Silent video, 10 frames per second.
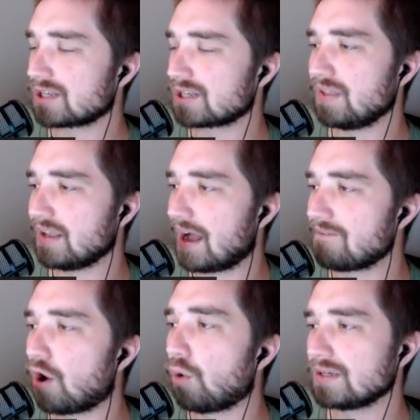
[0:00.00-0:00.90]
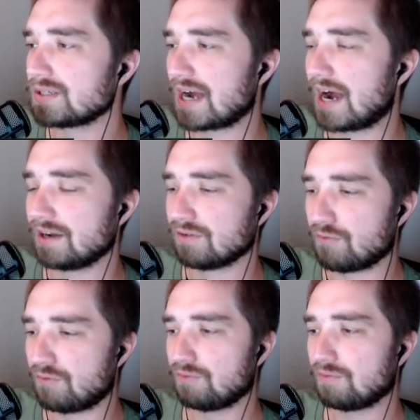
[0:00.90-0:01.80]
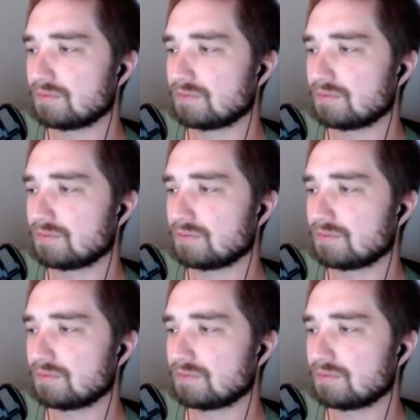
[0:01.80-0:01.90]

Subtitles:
something I've always kind of